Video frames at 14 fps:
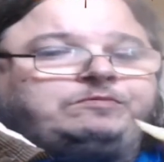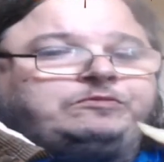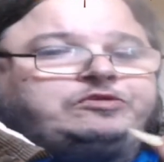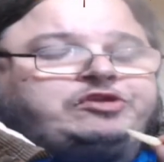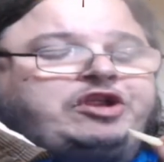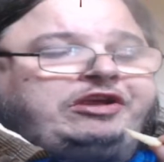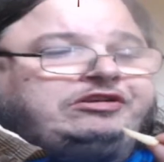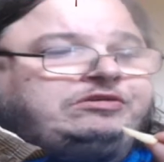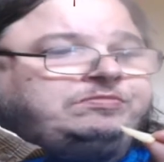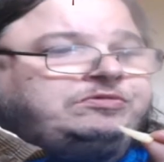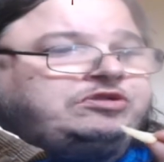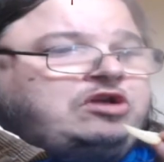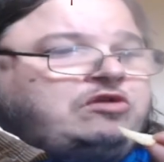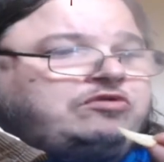can taste some
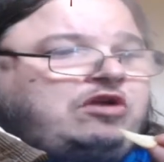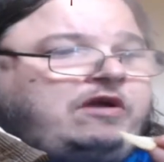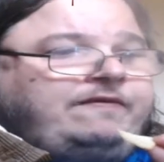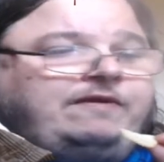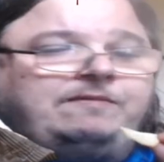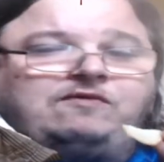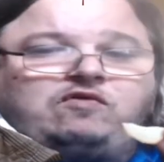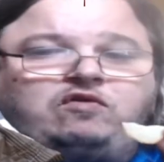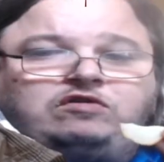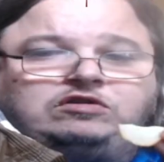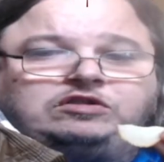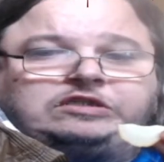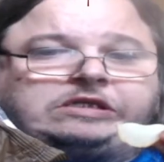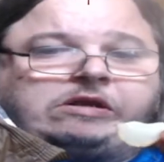salt on them, of
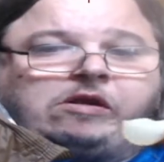course.